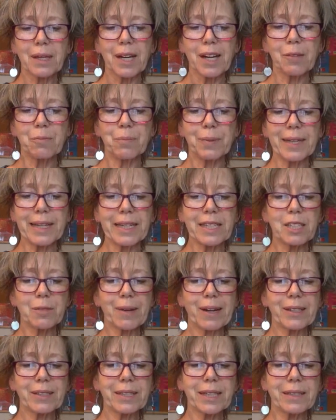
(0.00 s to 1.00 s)
I blinked
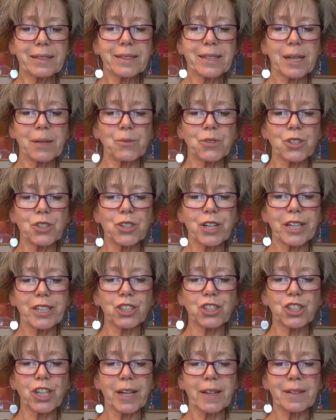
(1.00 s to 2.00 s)
about 10 times to try
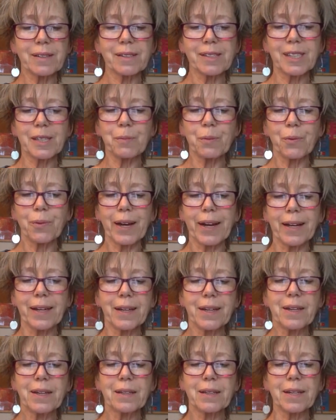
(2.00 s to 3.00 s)
and shake the sleep away.
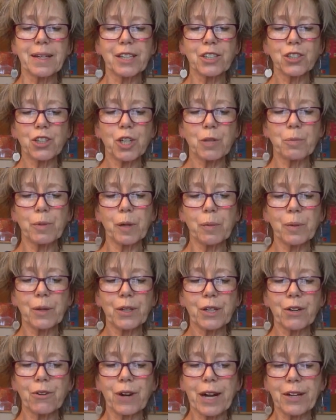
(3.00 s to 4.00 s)
Then I took a proper
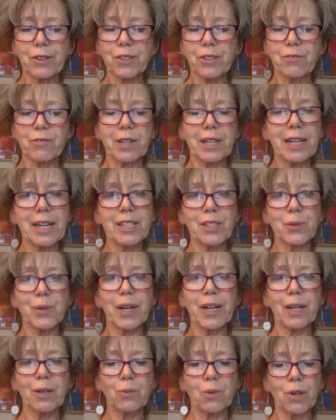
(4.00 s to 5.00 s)
look around and realised
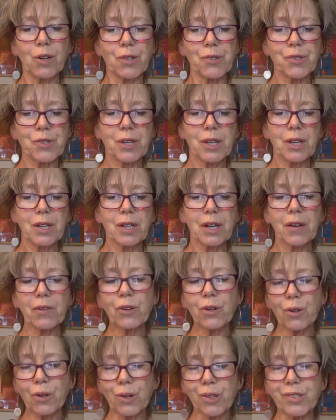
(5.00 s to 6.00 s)
where I was. Of
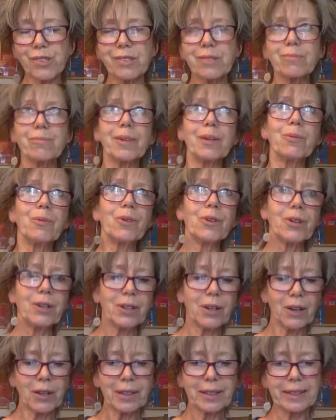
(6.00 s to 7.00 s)
course, we were
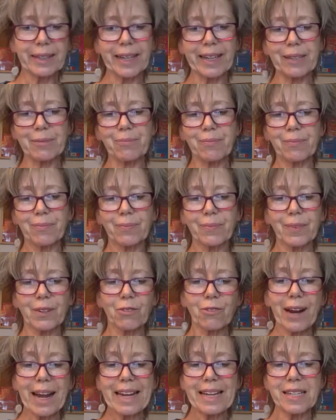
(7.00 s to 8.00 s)
on holiday.
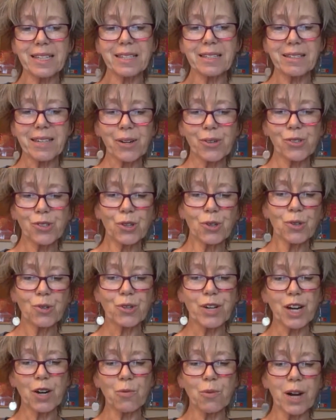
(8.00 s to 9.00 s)
Great, no
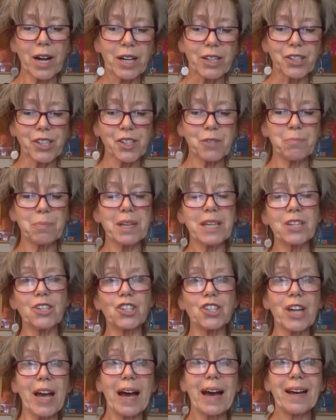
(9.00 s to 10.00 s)
school, no work, just
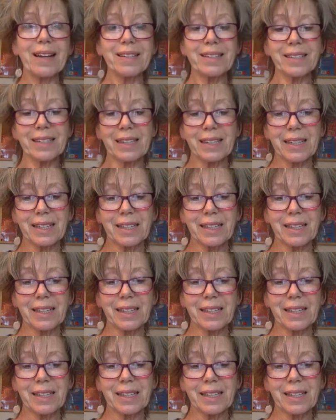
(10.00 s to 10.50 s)
beach and...